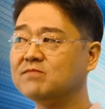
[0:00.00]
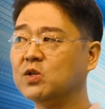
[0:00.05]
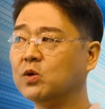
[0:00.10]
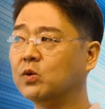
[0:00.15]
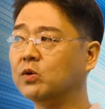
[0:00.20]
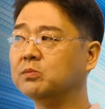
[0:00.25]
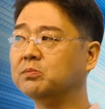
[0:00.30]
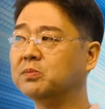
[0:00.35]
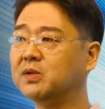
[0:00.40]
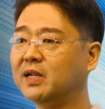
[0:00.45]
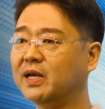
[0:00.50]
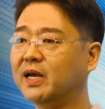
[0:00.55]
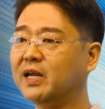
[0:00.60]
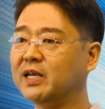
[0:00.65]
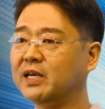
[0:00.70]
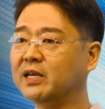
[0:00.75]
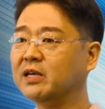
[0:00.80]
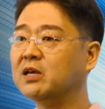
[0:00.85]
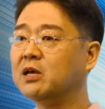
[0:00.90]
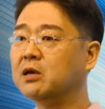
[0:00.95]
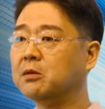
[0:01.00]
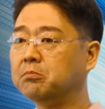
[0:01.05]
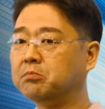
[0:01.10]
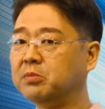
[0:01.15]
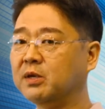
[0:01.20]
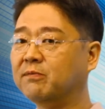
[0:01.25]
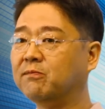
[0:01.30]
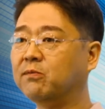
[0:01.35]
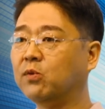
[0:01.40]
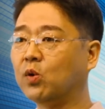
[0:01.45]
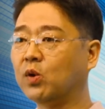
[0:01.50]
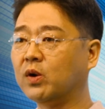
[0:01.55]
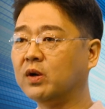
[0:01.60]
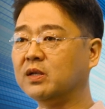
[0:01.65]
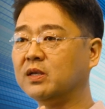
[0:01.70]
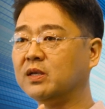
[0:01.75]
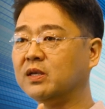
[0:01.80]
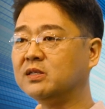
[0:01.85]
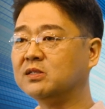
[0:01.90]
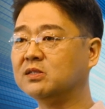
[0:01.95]
on planning
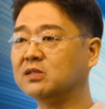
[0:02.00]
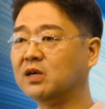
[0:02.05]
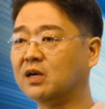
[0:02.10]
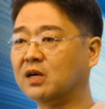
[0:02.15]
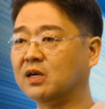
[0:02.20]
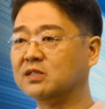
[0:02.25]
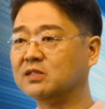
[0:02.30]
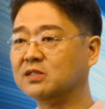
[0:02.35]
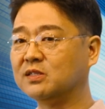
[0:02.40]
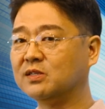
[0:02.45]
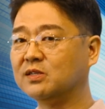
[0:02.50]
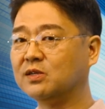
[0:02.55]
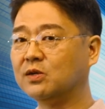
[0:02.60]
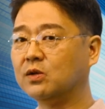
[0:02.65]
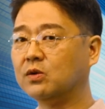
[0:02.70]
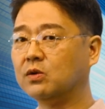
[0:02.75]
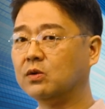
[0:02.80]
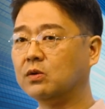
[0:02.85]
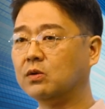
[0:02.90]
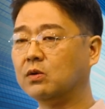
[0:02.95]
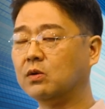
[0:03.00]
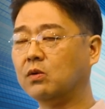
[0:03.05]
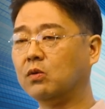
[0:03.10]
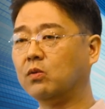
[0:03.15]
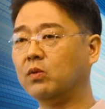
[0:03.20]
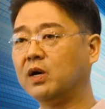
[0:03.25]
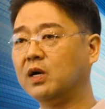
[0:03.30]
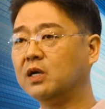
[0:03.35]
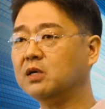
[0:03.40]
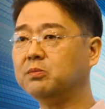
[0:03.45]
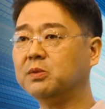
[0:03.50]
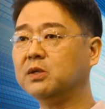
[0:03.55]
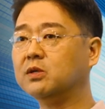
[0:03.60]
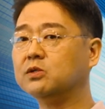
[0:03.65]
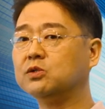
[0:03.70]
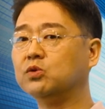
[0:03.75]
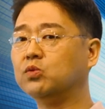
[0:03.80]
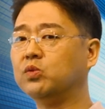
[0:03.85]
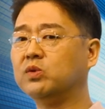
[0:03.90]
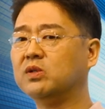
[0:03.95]
before it starts. Why?
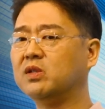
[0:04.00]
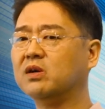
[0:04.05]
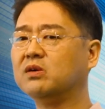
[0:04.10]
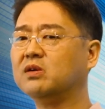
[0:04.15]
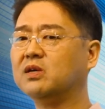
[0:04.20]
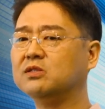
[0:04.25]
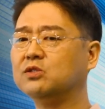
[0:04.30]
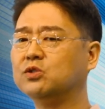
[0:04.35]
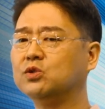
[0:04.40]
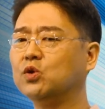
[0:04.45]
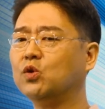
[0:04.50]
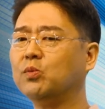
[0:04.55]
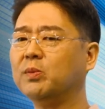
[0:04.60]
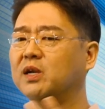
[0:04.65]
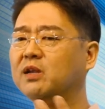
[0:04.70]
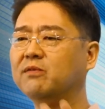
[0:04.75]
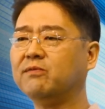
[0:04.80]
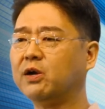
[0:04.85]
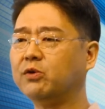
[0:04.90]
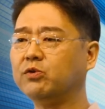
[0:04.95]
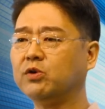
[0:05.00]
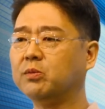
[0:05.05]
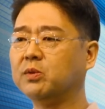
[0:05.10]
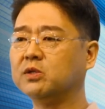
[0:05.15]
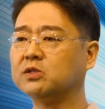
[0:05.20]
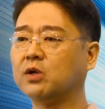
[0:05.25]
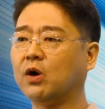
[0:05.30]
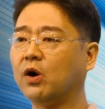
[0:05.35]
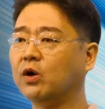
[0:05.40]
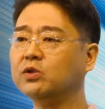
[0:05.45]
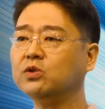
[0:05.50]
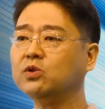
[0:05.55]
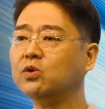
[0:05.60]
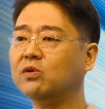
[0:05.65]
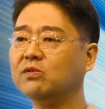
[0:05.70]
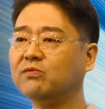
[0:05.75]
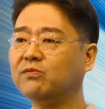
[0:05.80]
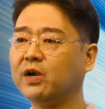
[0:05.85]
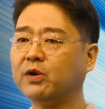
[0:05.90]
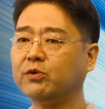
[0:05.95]
Because there are so many variables,
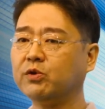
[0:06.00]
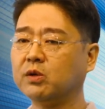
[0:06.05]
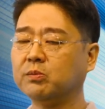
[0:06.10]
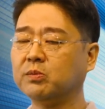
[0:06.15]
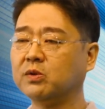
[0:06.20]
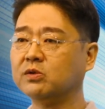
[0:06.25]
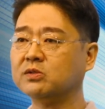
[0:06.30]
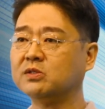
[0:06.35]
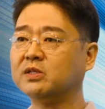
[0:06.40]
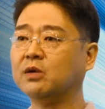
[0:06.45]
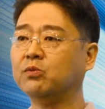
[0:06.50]
unknown variables